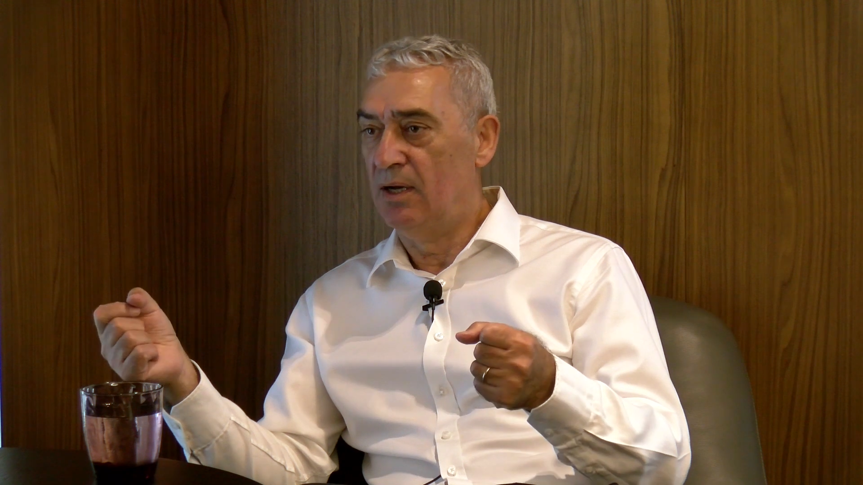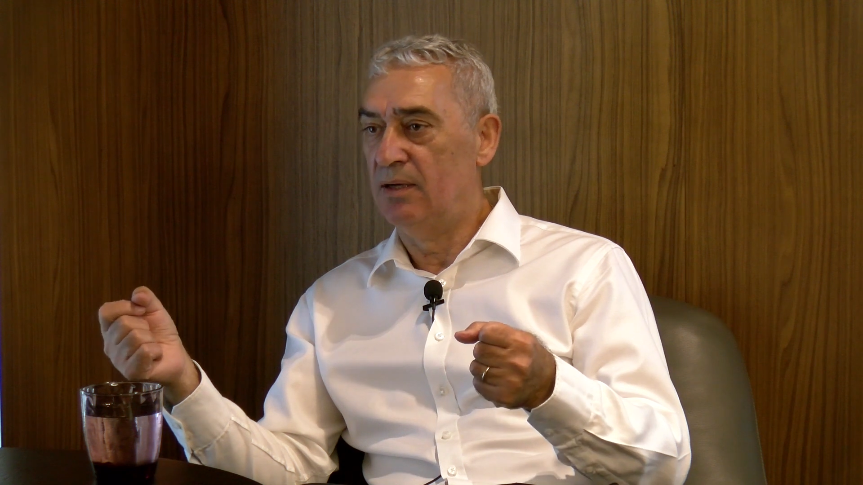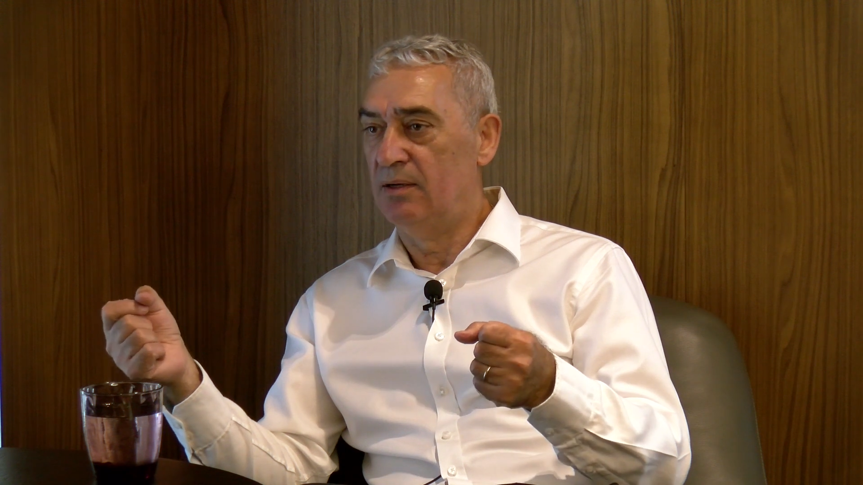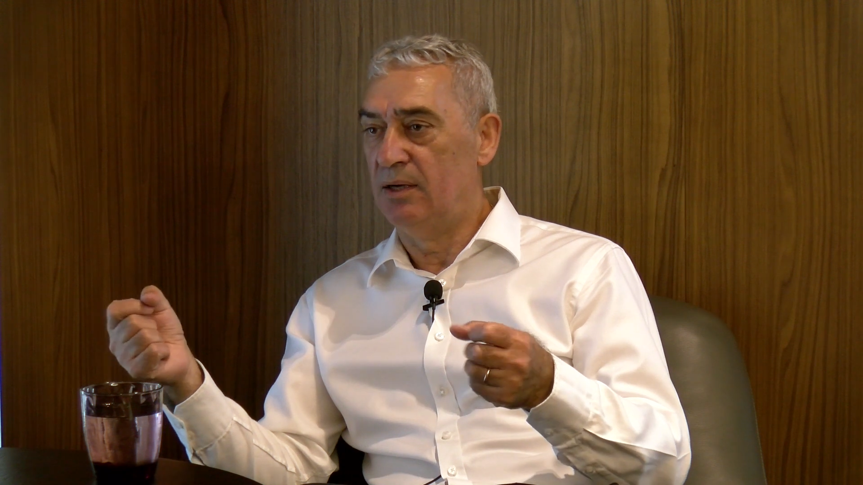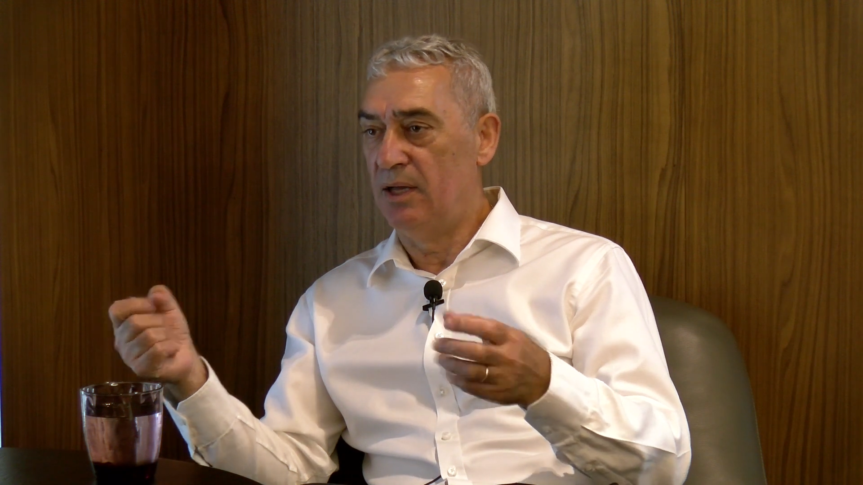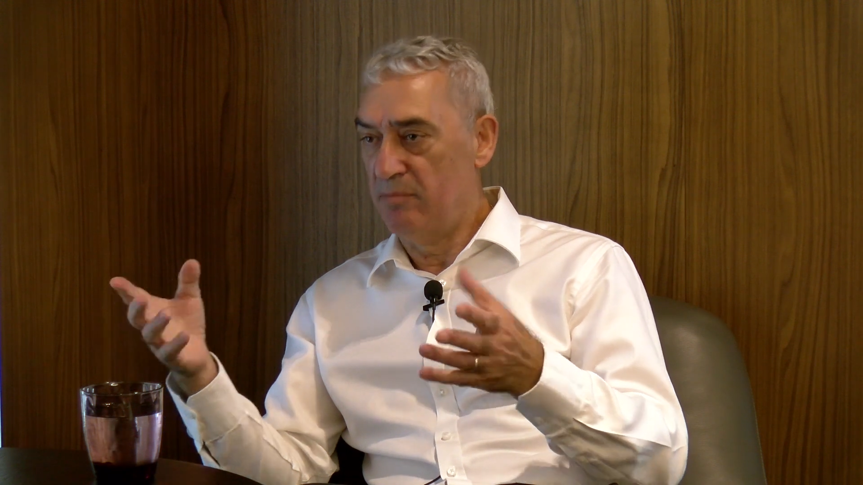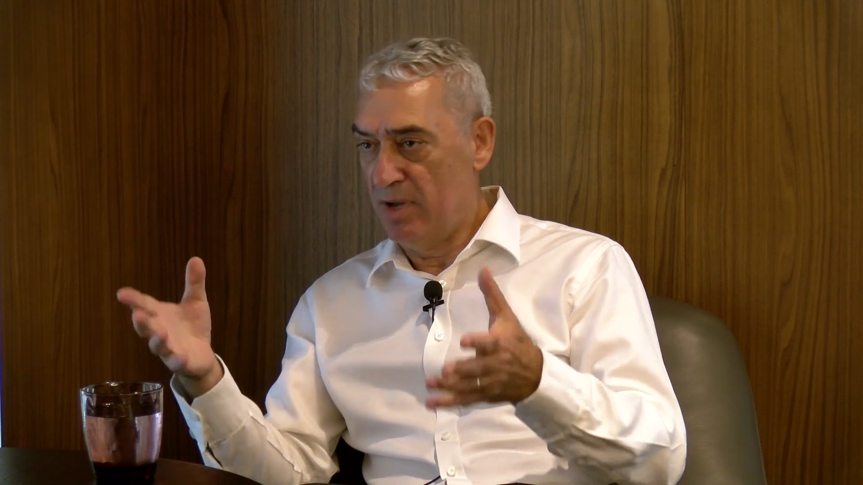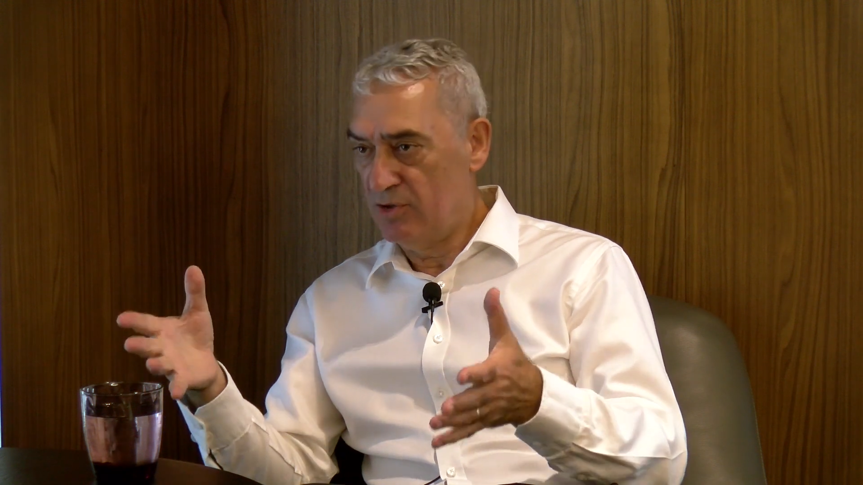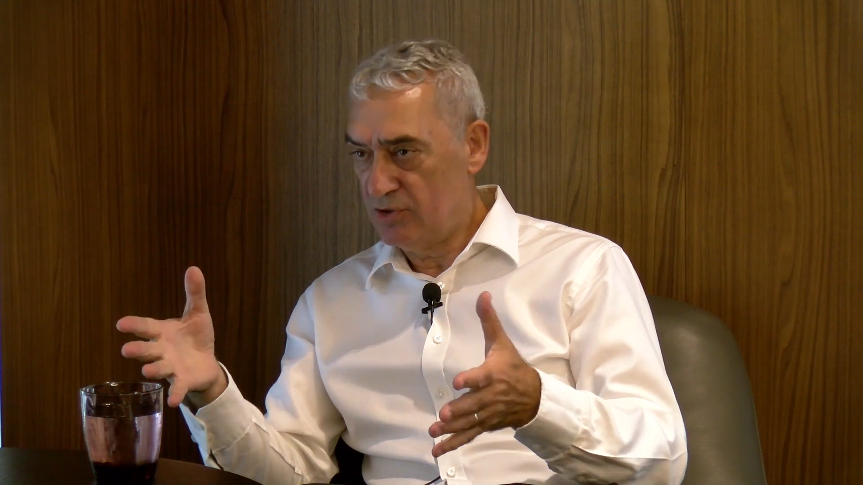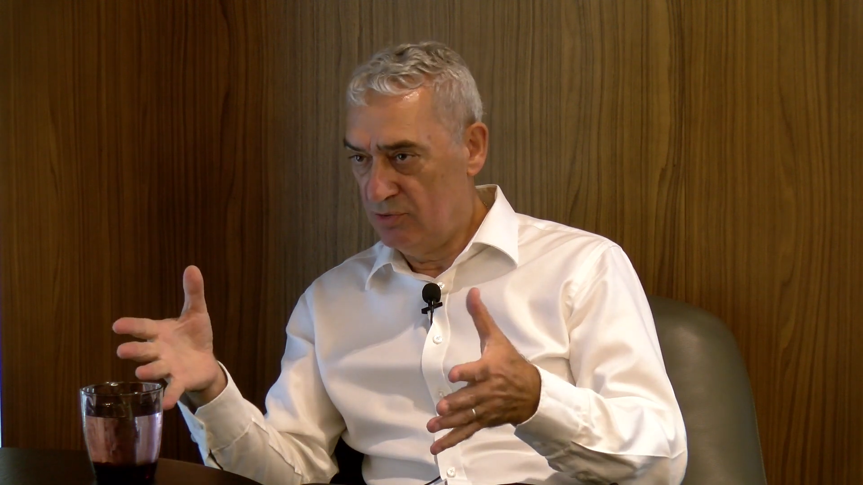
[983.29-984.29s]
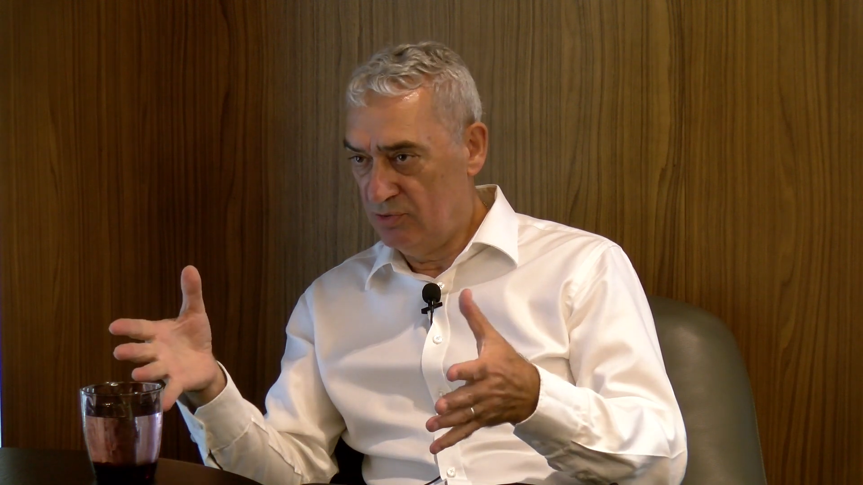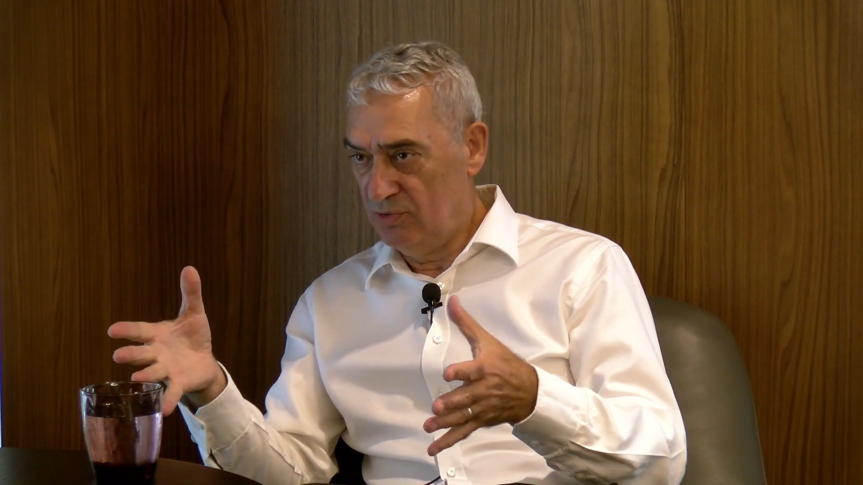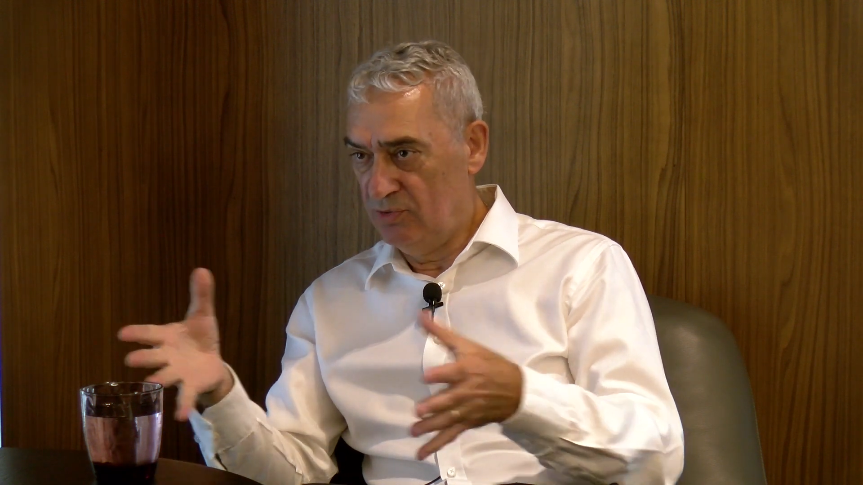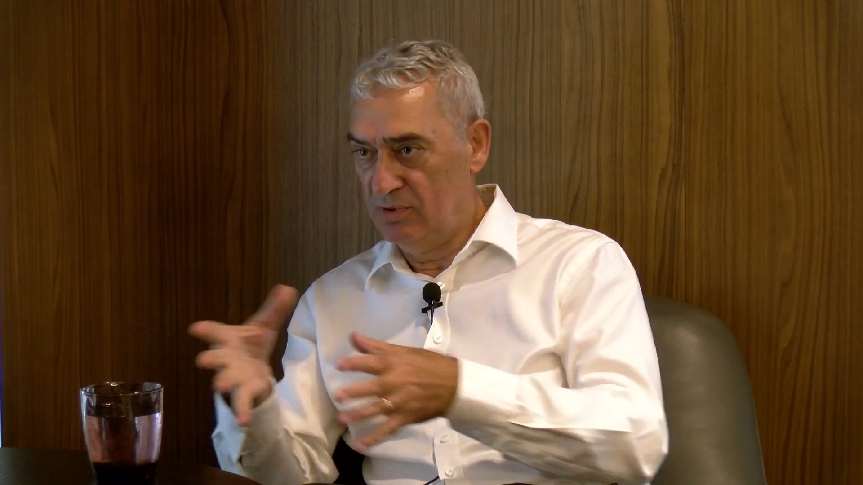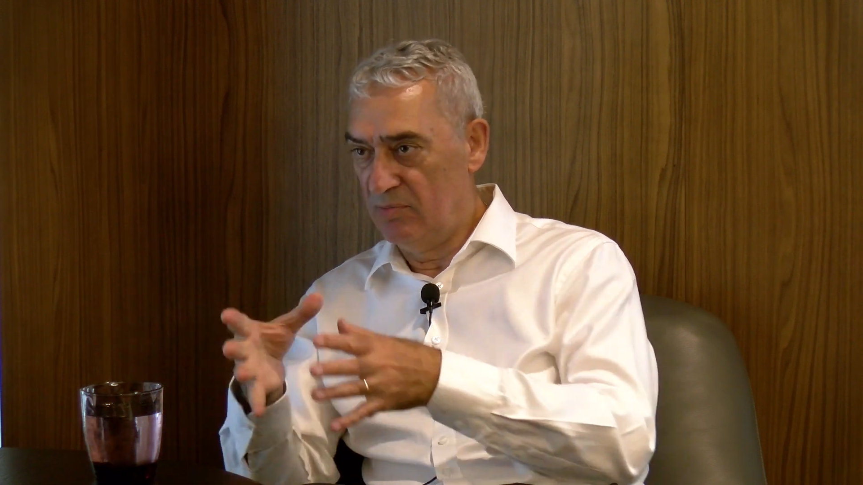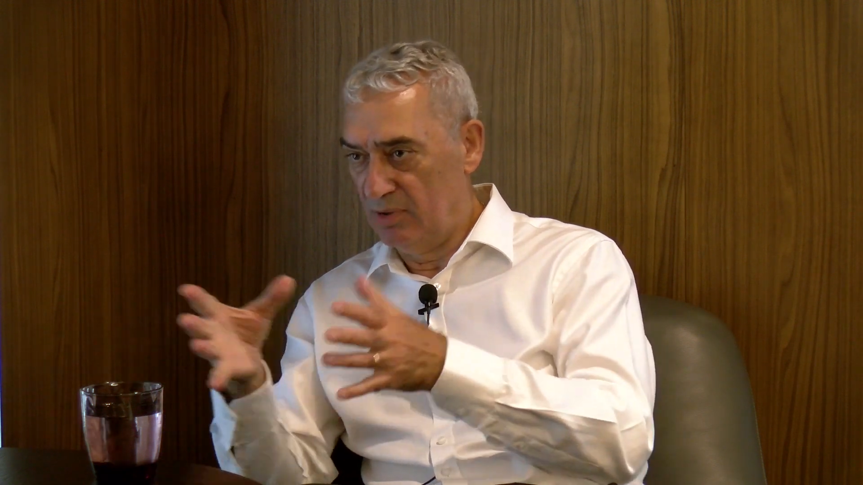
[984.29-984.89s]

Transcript: I mentioned to you